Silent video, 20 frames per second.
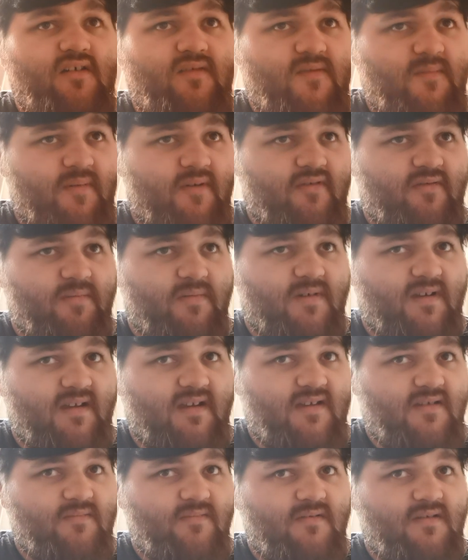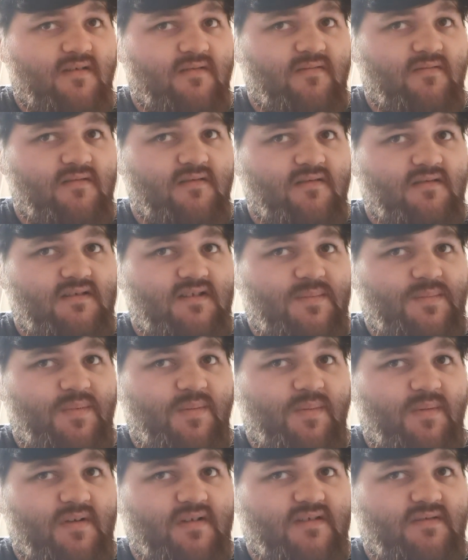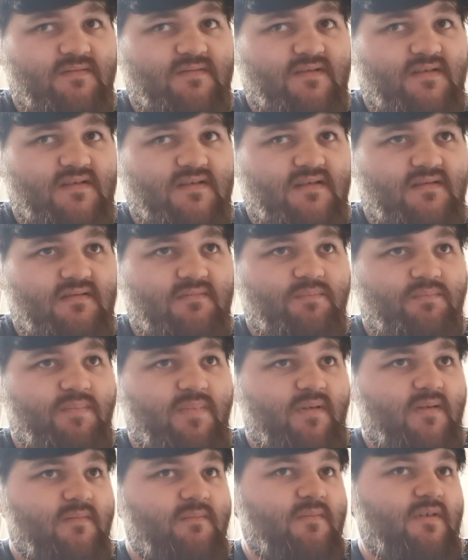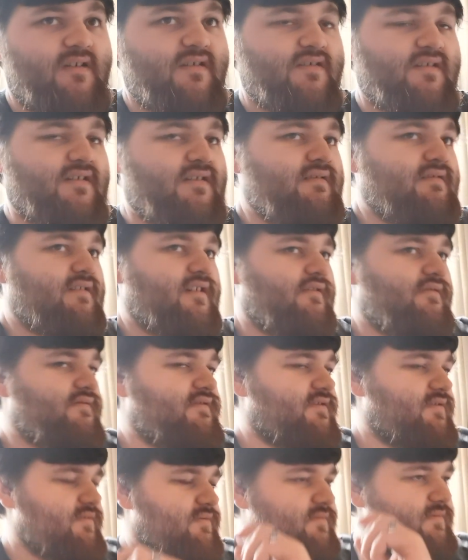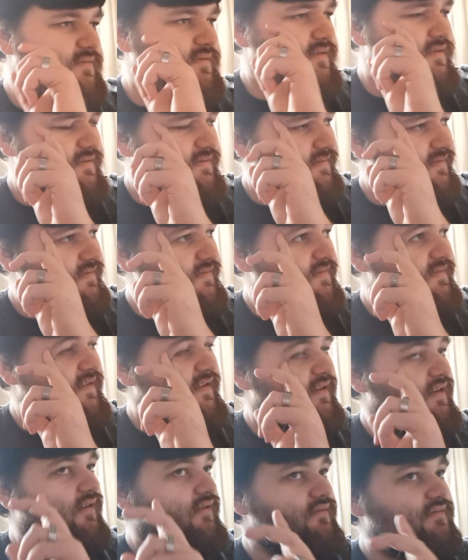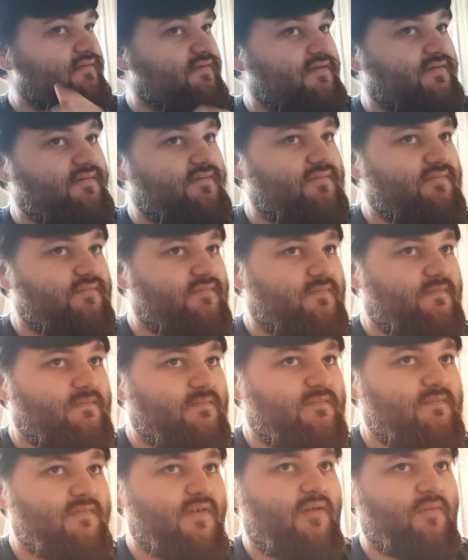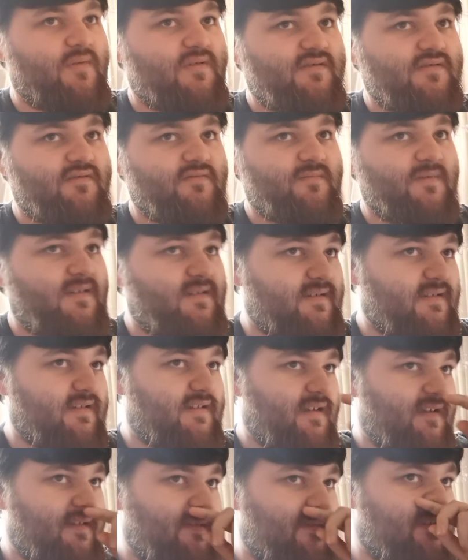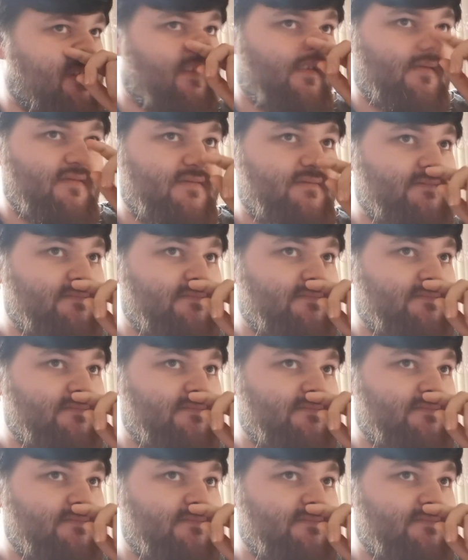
other Pokemon game, simply because you can go to the old original region Kanto,